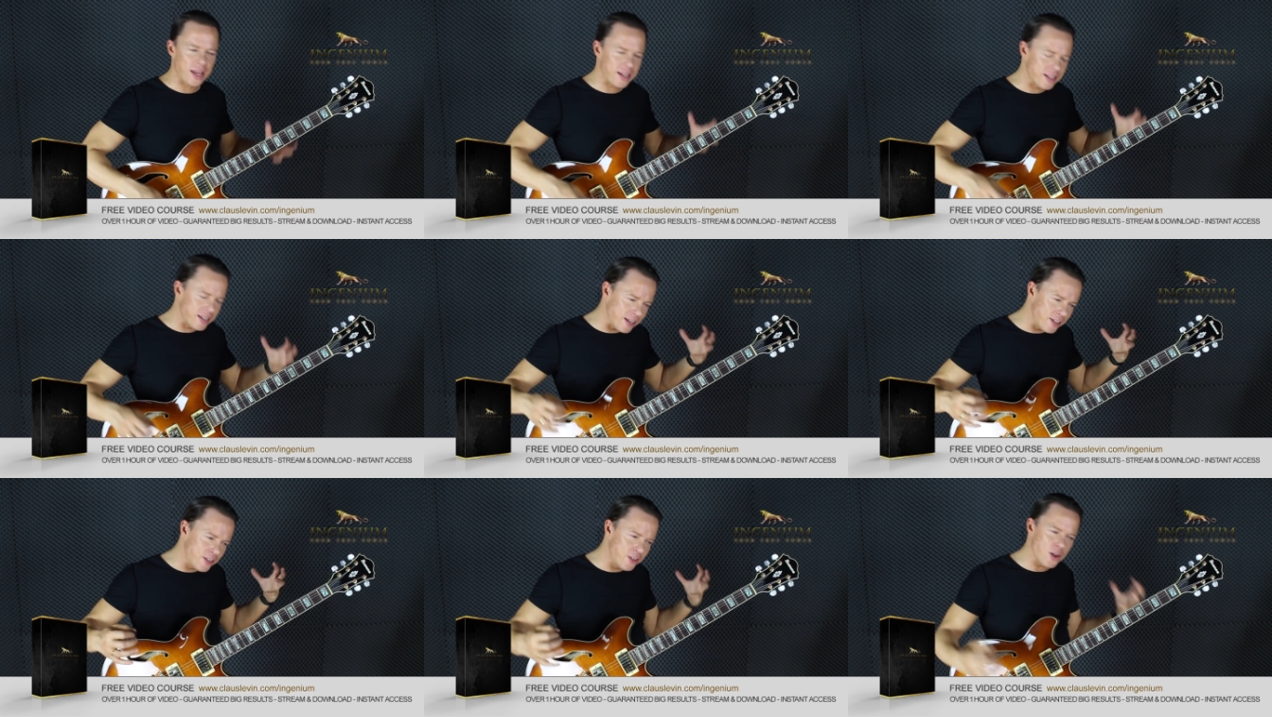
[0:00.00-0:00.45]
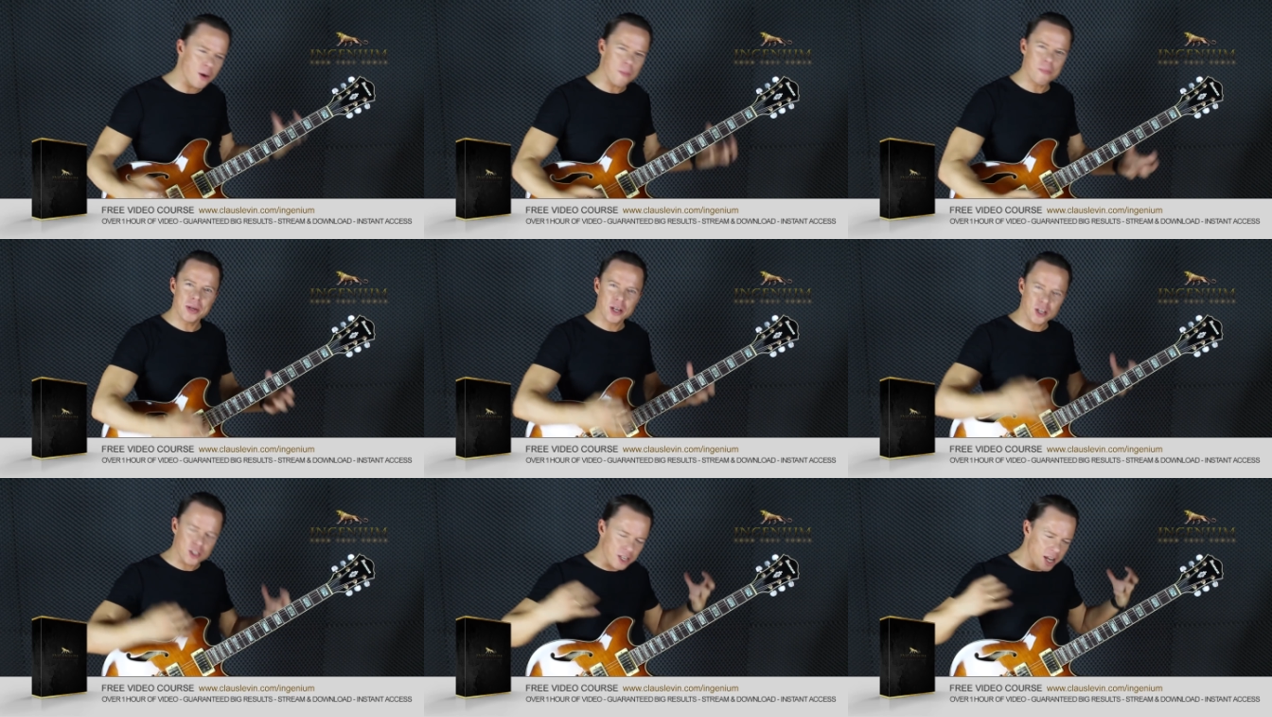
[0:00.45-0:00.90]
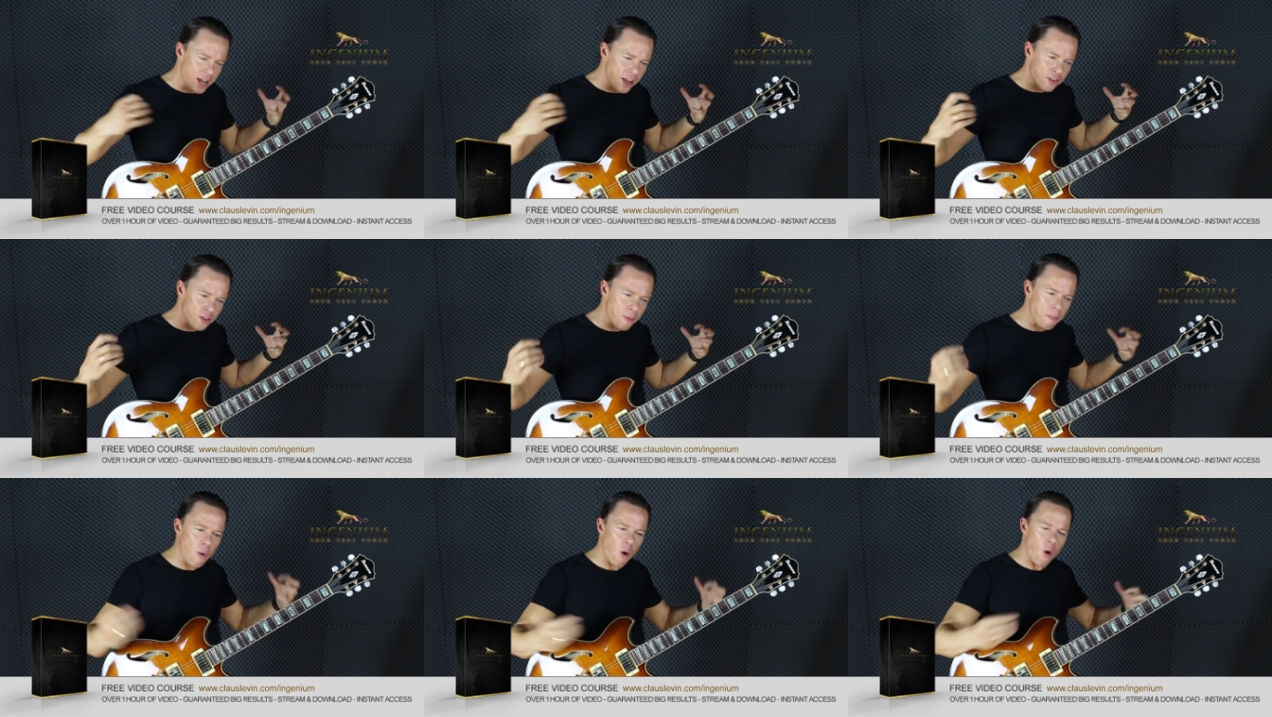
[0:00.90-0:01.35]
And you know, because
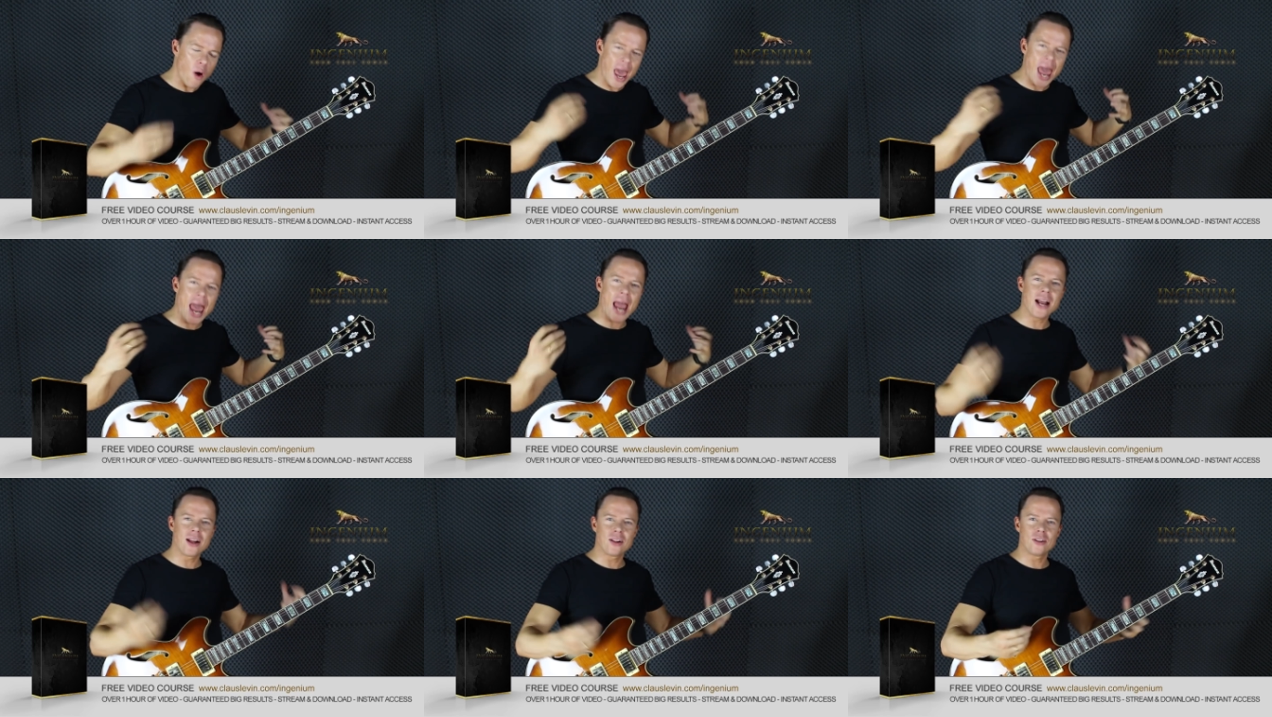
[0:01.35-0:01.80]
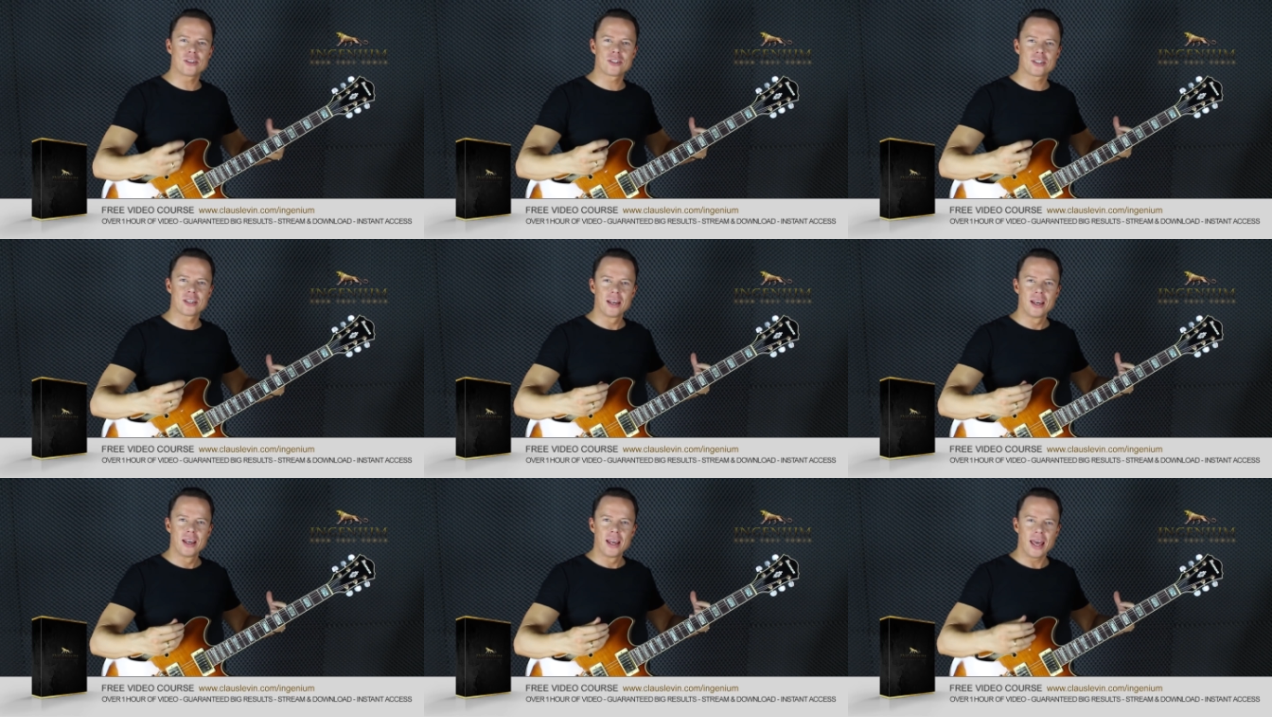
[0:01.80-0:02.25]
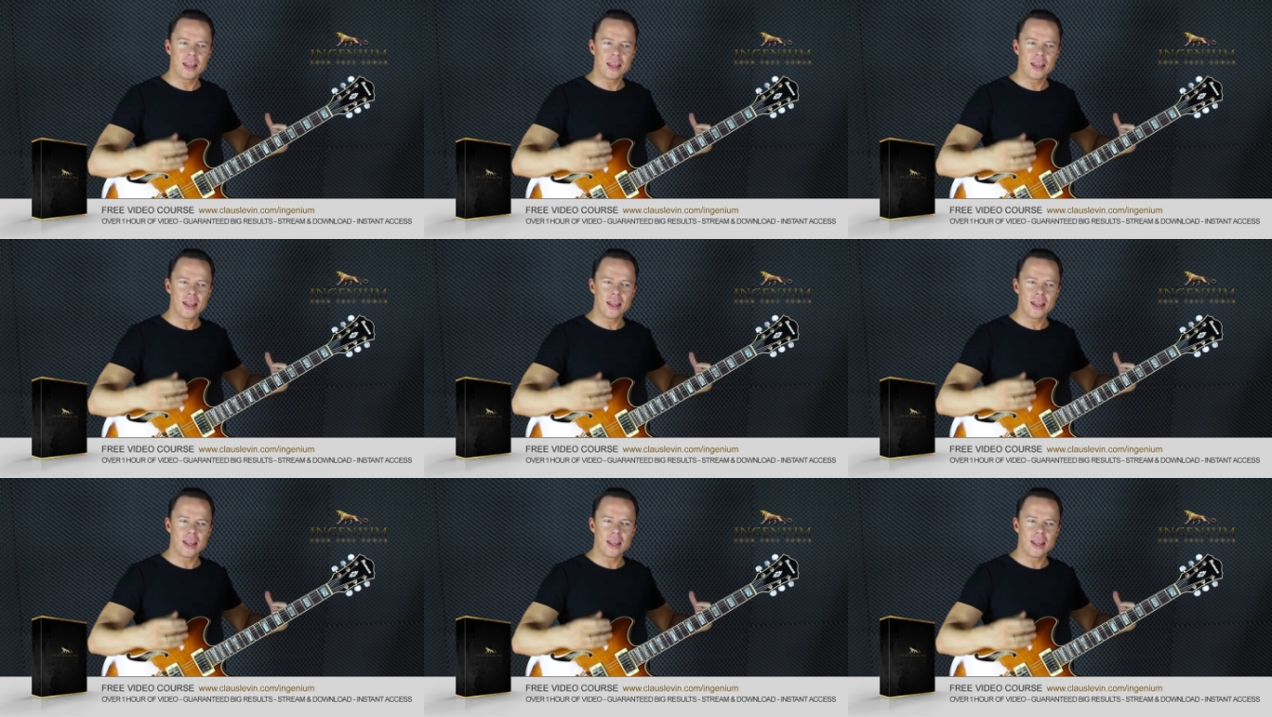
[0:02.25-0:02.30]
the more angles